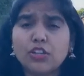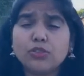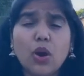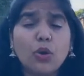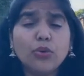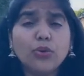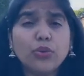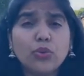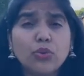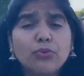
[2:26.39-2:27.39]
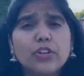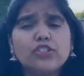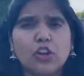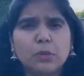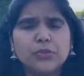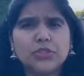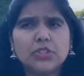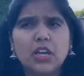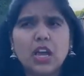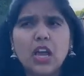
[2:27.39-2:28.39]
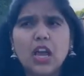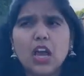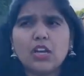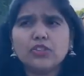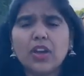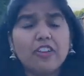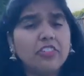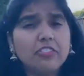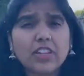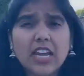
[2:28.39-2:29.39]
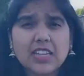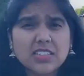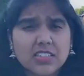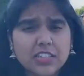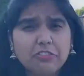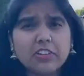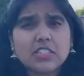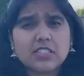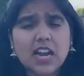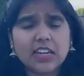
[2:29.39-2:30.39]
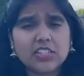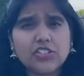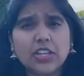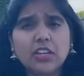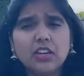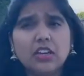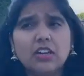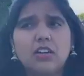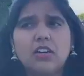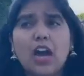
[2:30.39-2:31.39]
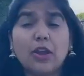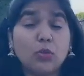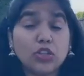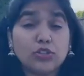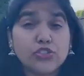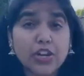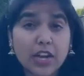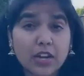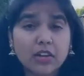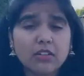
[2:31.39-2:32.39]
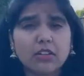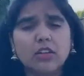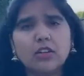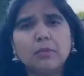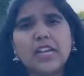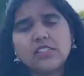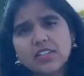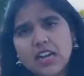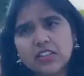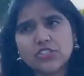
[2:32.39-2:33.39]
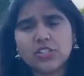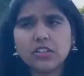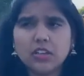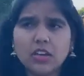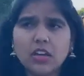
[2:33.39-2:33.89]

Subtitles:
So how do you look for jobs? So everyone has different strategy. I want to share my strategy.